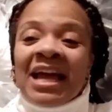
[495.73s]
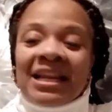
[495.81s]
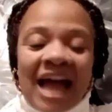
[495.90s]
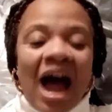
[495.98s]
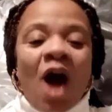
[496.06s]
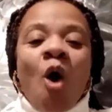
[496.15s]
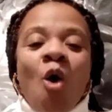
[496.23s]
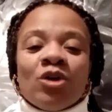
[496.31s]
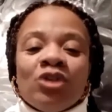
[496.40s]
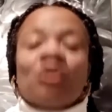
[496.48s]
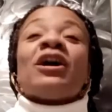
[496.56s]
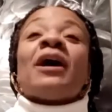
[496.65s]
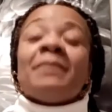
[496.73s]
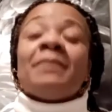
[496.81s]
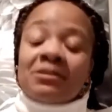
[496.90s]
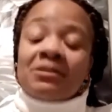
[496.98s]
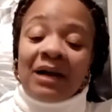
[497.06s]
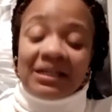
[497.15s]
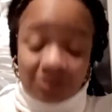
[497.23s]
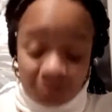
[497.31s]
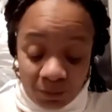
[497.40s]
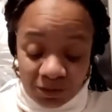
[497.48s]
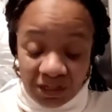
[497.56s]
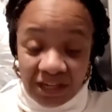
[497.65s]
Not only, you can come into my
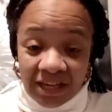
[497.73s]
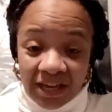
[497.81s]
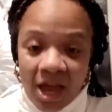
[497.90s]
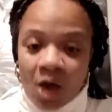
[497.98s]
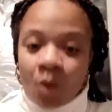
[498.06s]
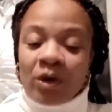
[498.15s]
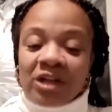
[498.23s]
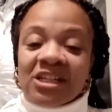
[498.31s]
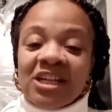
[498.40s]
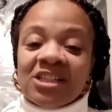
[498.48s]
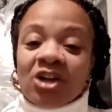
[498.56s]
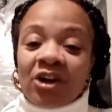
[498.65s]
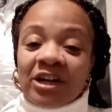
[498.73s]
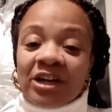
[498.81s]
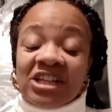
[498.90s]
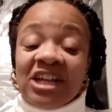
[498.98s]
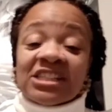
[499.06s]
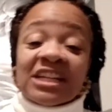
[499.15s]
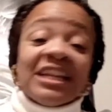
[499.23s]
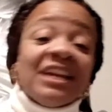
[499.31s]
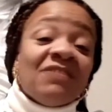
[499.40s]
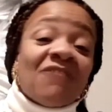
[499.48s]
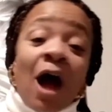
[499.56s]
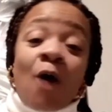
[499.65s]
boutique with a t-shirt and jeans and
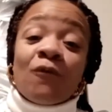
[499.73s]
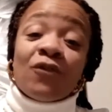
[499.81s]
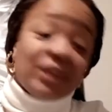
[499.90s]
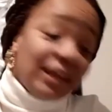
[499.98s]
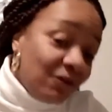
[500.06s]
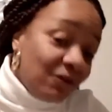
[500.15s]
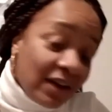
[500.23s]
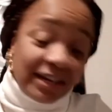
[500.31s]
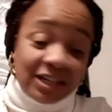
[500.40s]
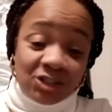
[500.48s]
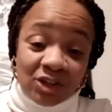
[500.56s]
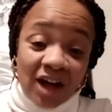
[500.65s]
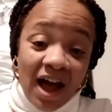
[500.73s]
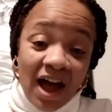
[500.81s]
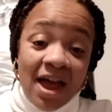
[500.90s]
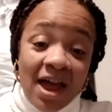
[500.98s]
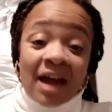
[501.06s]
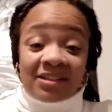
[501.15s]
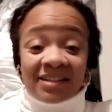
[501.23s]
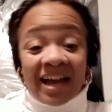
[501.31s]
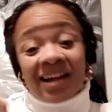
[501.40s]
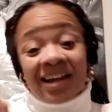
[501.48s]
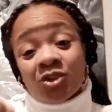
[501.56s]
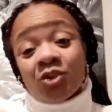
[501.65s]
leave out for the event that you got. Because I
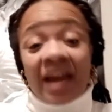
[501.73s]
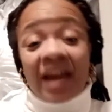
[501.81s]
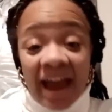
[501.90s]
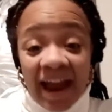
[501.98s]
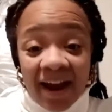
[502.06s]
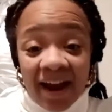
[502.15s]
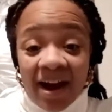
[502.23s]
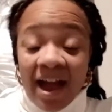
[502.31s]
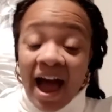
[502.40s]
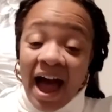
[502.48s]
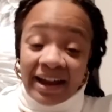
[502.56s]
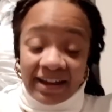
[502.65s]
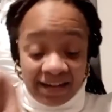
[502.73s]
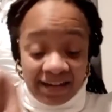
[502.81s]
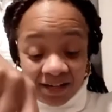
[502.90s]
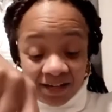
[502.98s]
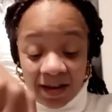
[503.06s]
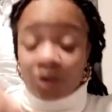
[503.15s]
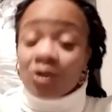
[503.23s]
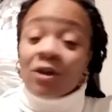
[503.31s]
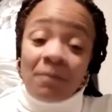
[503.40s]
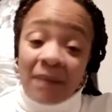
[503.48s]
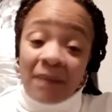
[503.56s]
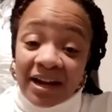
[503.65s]
can do your hair. I can get, I do
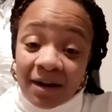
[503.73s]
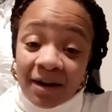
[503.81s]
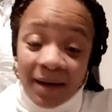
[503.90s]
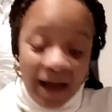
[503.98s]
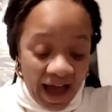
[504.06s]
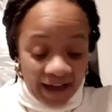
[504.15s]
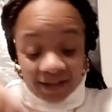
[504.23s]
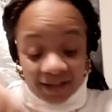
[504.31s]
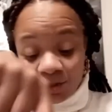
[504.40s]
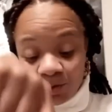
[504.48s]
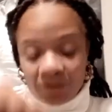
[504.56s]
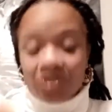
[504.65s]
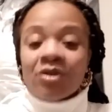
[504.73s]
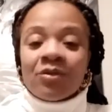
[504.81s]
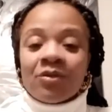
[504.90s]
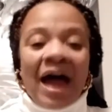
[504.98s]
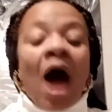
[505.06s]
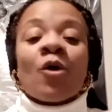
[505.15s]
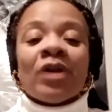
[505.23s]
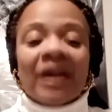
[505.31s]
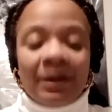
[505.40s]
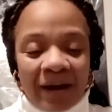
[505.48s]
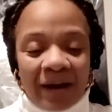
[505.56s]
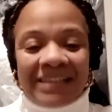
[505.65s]
your makeup. I can do, you know, not only,
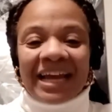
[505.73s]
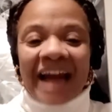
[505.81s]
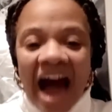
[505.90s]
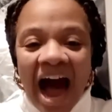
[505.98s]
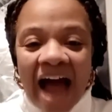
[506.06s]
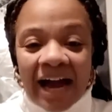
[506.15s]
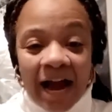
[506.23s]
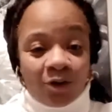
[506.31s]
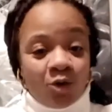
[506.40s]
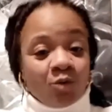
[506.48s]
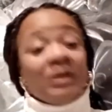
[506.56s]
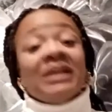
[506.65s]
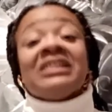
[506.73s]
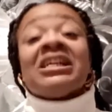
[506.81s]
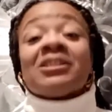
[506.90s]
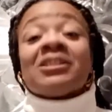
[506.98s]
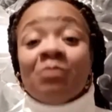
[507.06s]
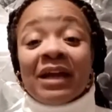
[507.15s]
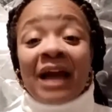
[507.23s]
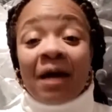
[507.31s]
when I say I, I don't mean just me.